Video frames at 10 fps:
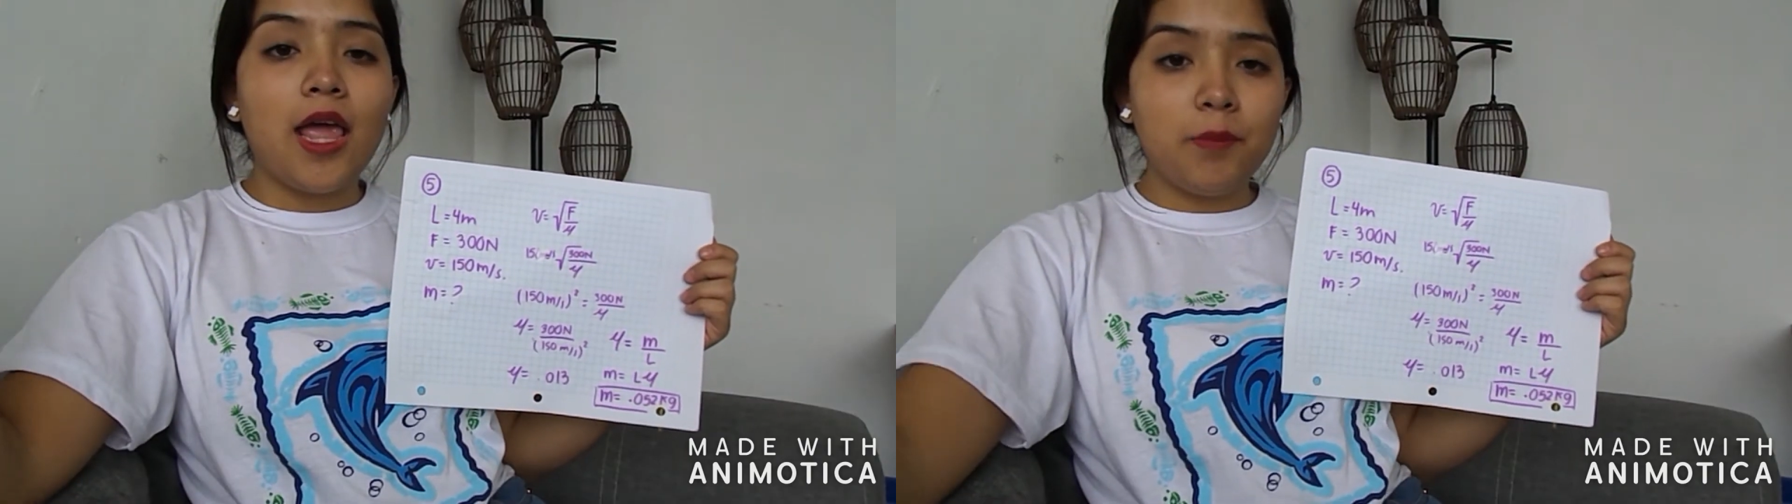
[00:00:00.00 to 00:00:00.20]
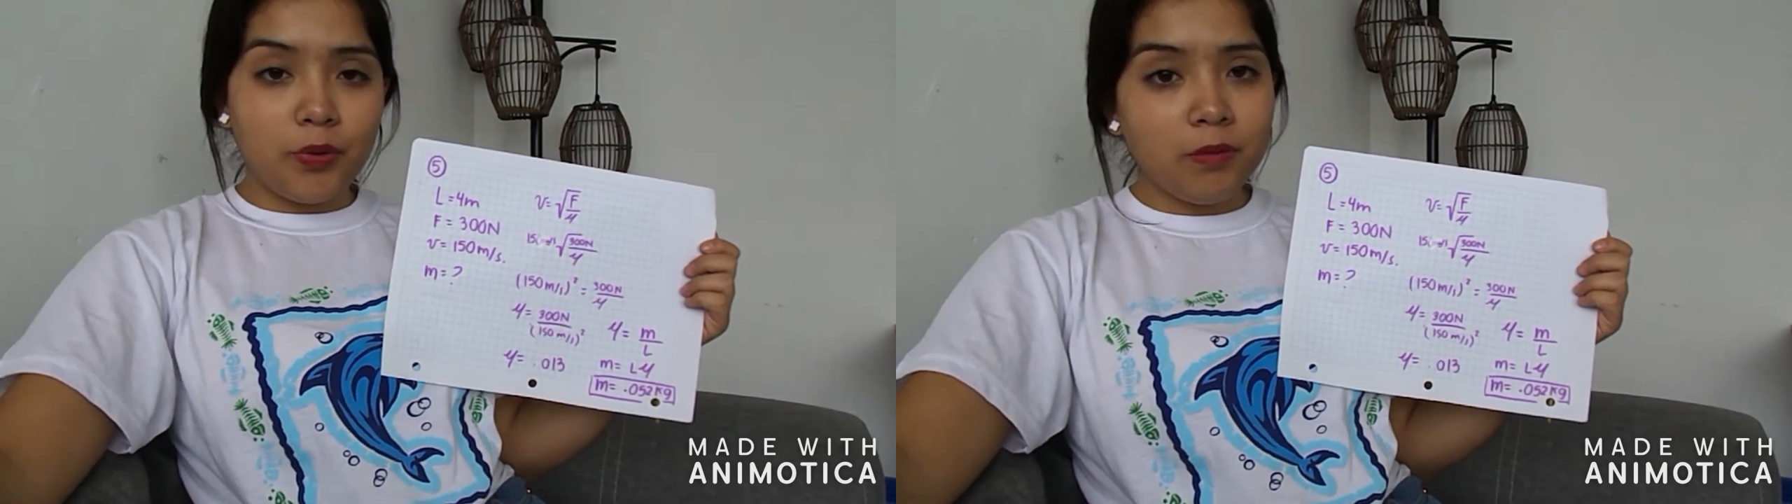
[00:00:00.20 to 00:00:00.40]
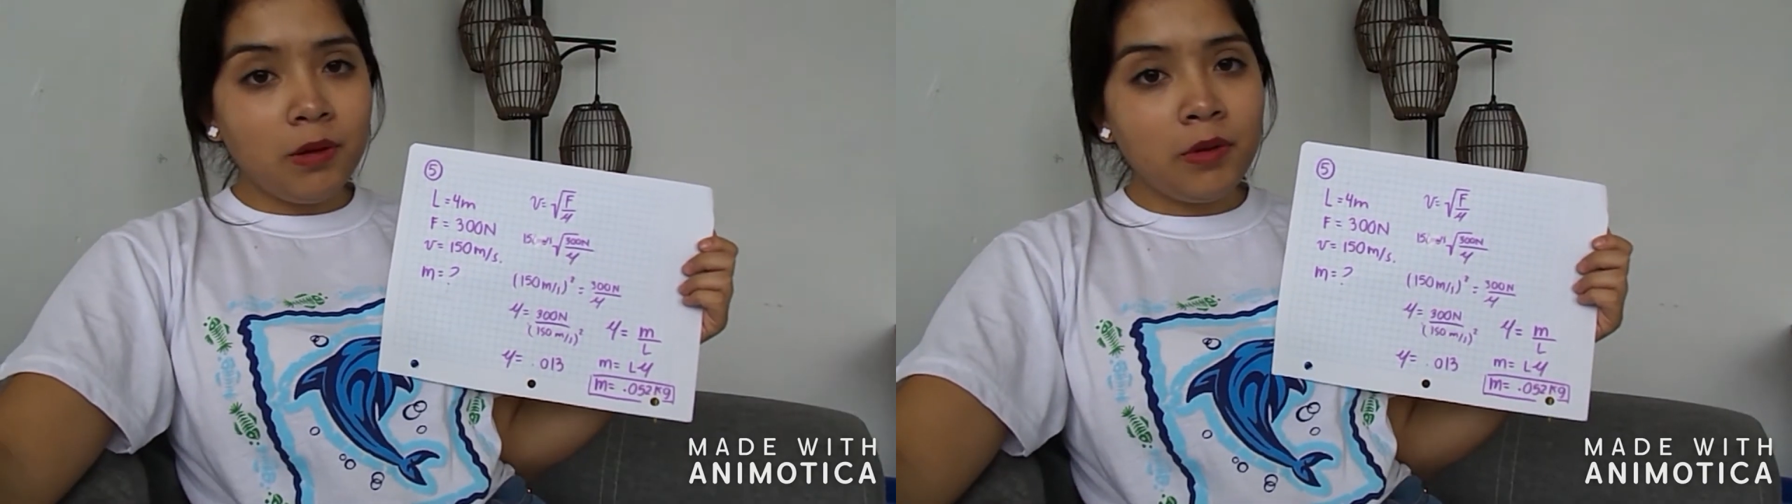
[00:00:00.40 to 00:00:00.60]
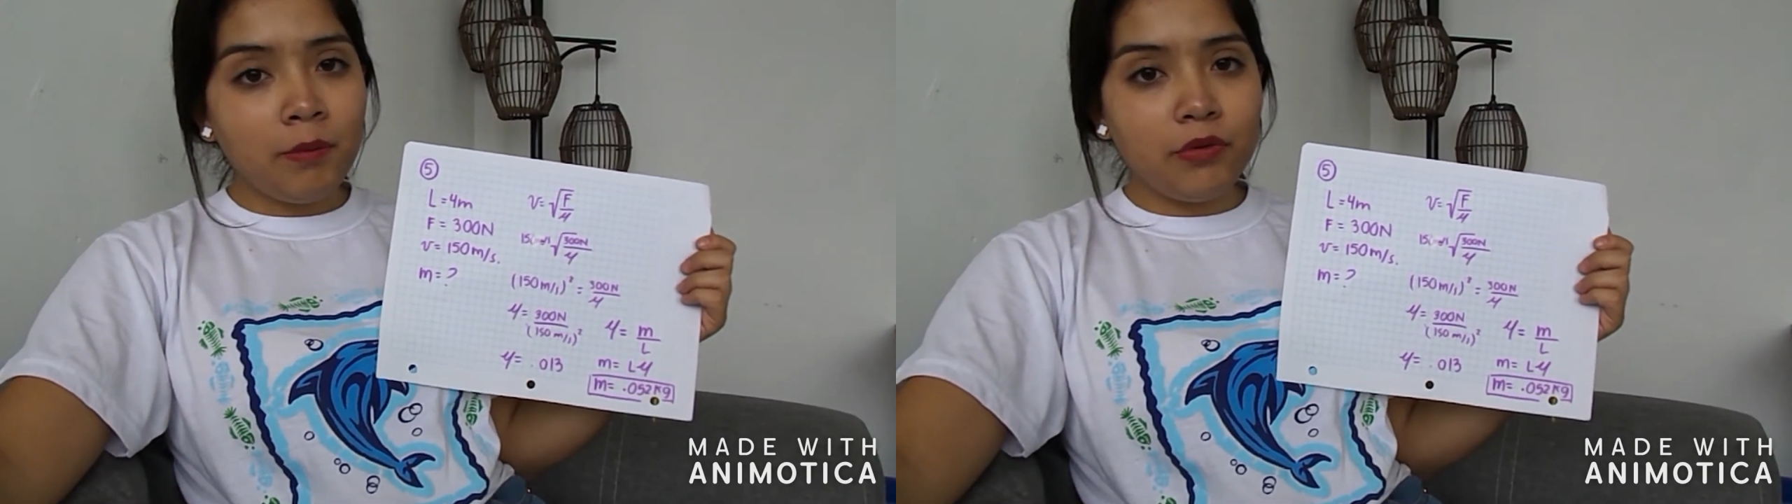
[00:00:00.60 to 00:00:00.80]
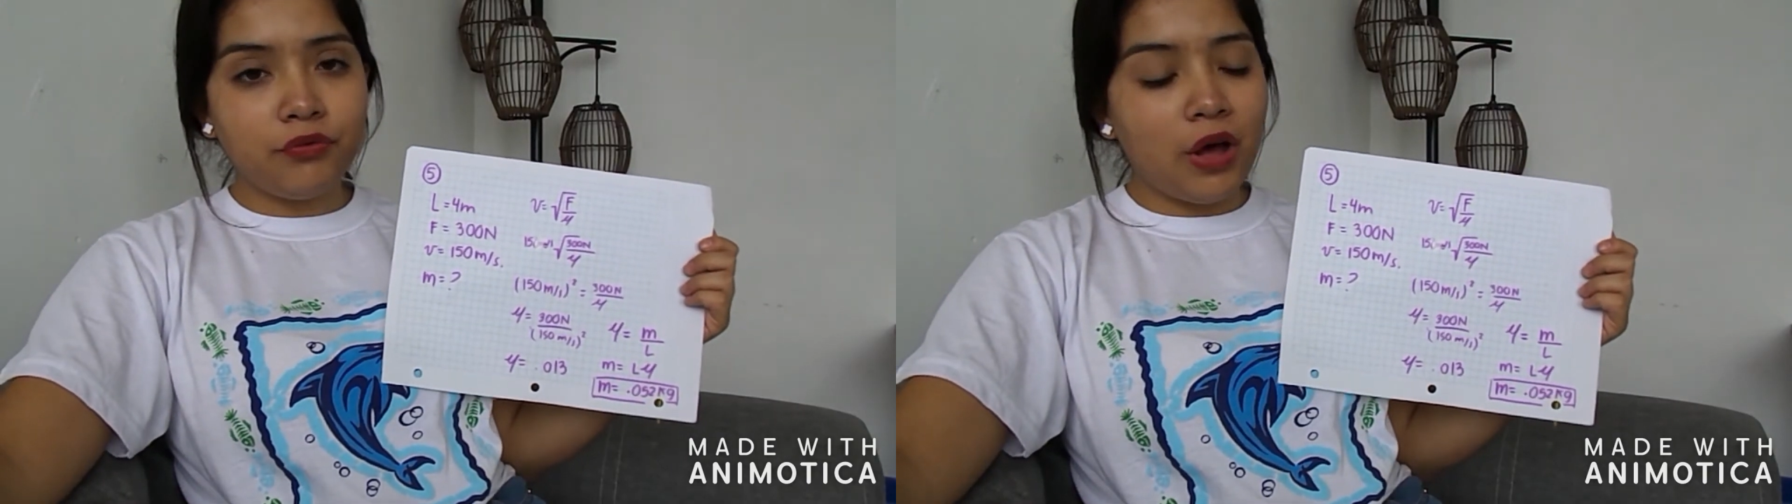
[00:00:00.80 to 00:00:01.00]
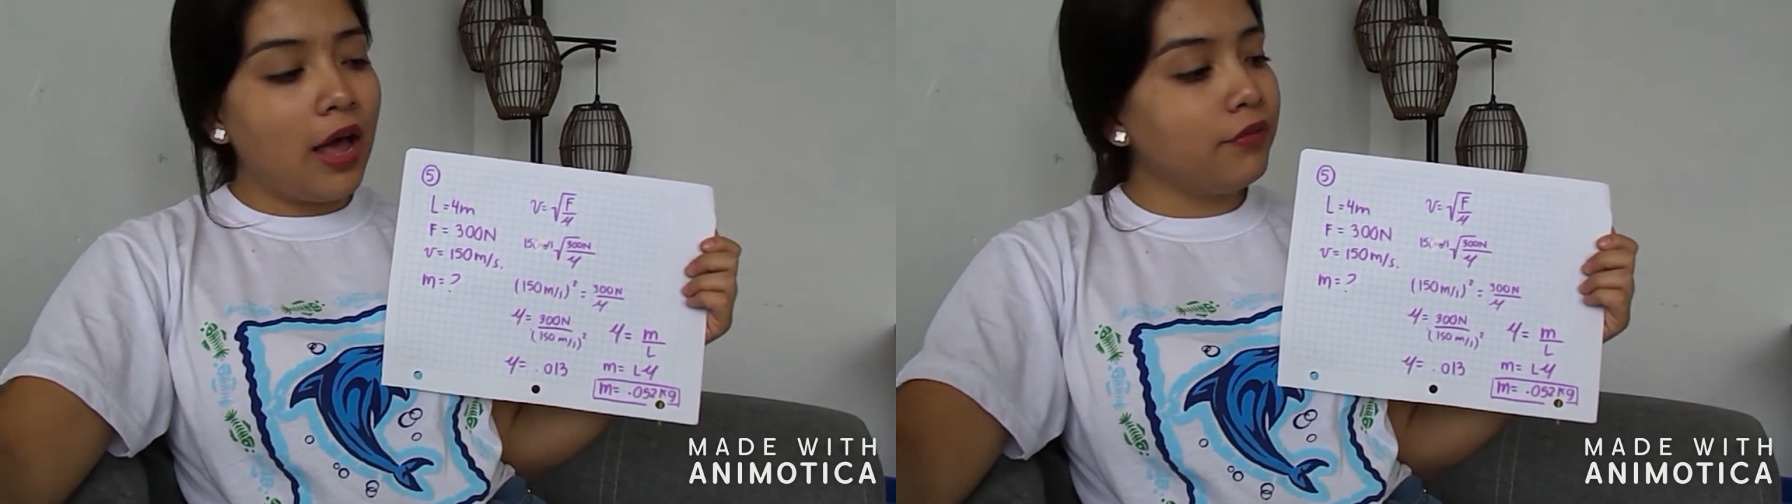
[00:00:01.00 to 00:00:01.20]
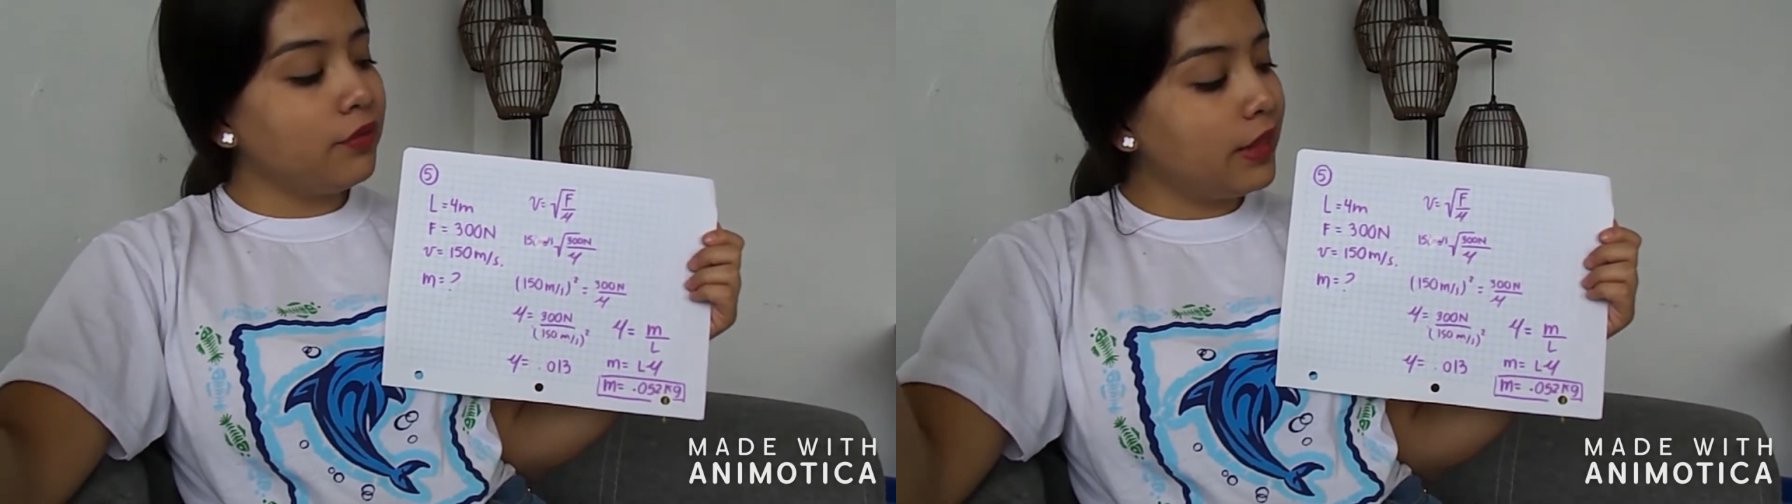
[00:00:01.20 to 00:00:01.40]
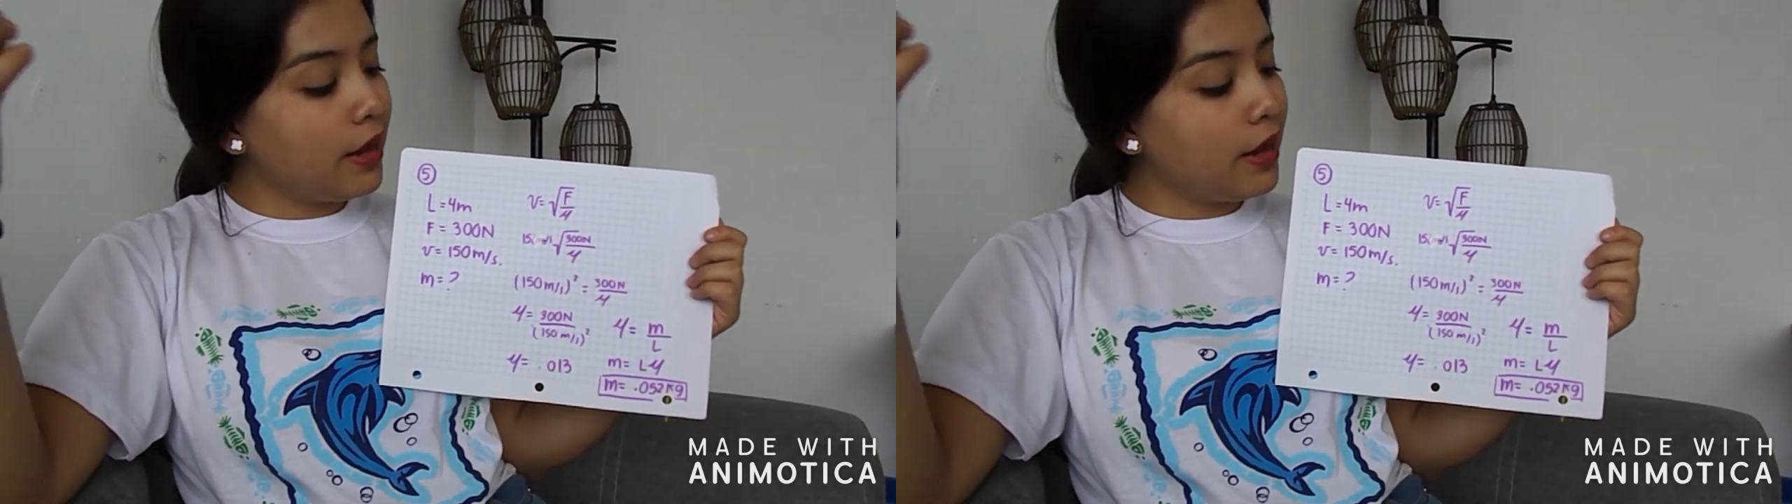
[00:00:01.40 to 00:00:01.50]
In problem number 5,